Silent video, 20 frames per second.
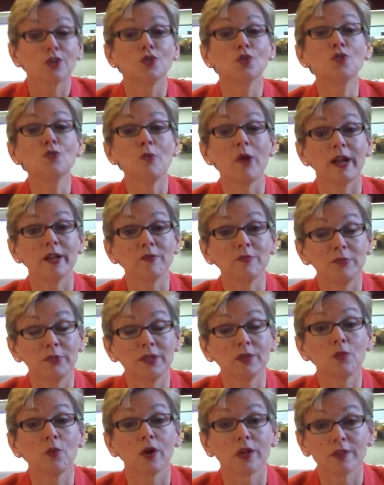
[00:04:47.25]
you might
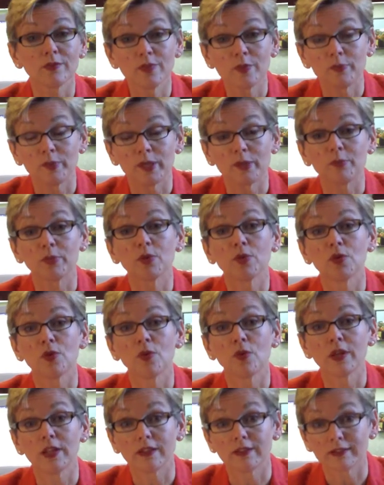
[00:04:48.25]
be one of the people
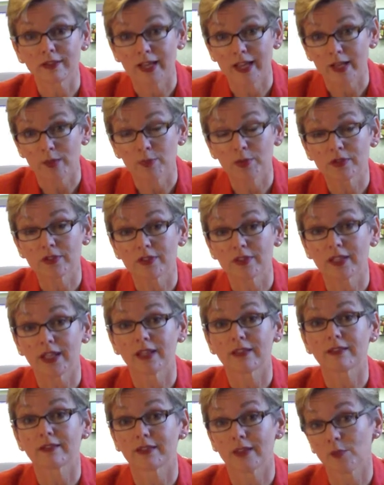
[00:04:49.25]
who is able to
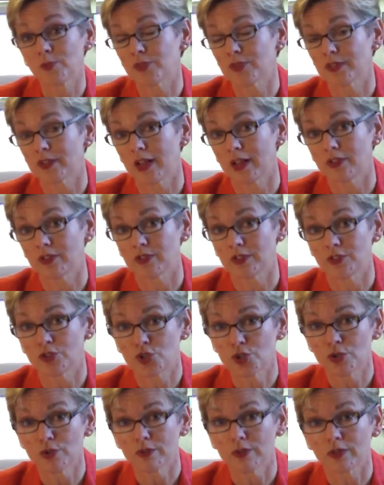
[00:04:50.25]
get subsidized
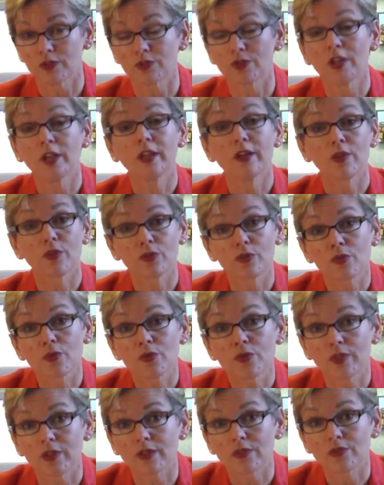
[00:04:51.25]
insurance
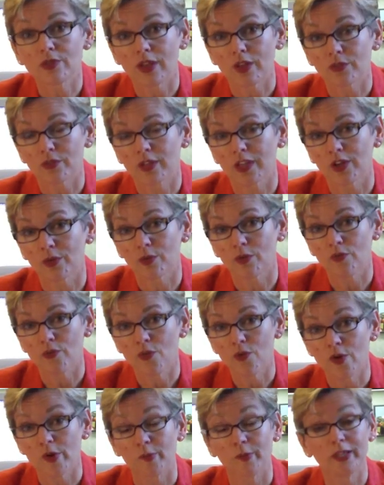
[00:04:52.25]
through this healthcare
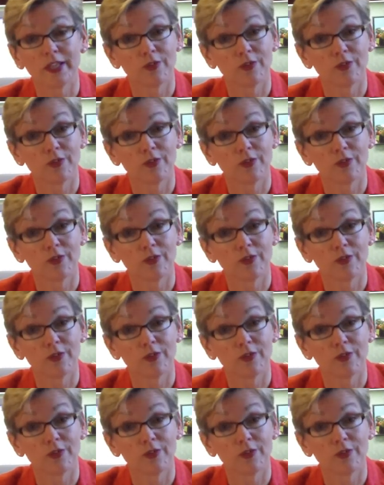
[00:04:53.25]
reform.